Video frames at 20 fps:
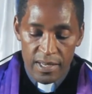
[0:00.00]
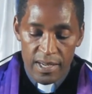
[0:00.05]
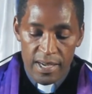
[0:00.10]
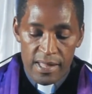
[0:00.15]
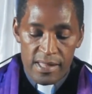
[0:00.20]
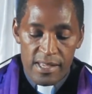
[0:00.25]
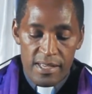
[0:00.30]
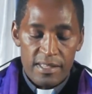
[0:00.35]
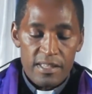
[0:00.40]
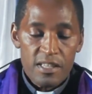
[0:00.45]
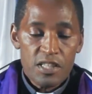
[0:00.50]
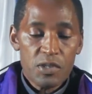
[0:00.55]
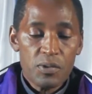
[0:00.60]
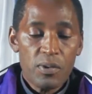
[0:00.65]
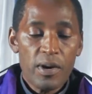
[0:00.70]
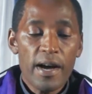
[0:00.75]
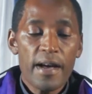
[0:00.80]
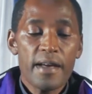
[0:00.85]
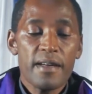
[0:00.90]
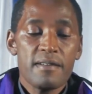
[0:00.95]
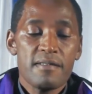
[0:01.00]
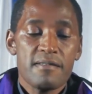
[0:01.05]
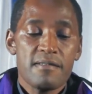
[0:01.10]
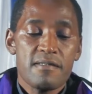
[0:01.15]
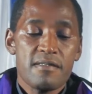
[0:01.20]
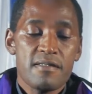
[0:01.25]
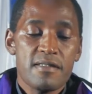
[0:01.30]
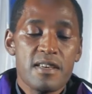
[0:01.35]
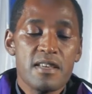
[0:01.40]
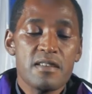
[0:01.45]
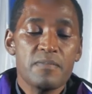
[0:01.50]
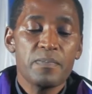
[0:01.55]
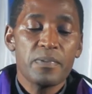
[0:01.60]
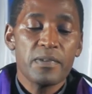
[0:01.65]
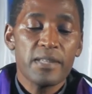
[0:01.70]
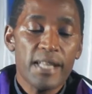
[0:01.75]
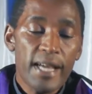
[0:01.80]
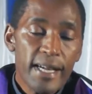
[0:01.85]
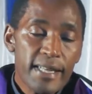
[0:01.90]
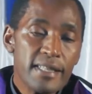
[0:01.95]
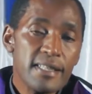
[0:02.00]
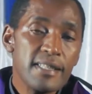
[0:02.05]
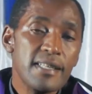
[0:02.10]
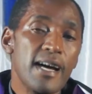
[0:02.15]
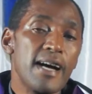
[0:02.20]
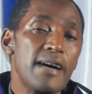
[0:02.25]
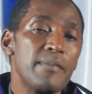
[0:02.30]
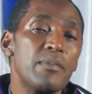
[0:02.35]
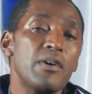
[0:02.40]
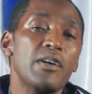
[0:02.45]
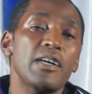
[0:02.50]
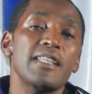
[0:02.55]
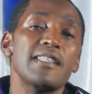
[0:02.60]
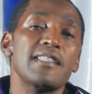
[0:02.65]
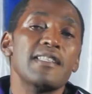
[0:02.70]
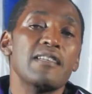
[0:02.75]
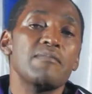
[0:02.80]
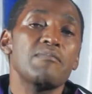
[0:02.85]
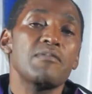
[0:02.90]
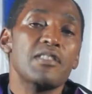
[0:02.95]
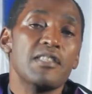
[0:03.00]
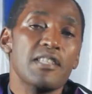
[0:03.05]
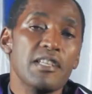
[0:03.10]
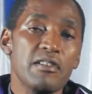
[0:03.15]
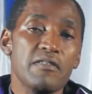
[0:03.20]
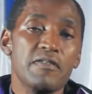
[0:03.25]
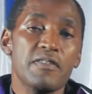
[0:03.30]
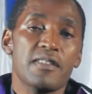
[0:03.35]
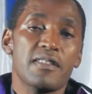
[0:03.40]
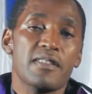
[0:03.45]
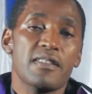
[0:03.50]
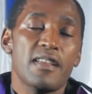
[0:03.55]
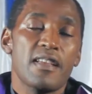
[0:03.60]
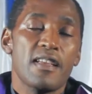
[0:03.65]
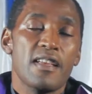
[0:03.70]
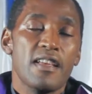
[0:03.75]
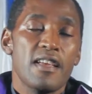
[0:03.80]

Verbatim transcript: and this is why they planned us themselves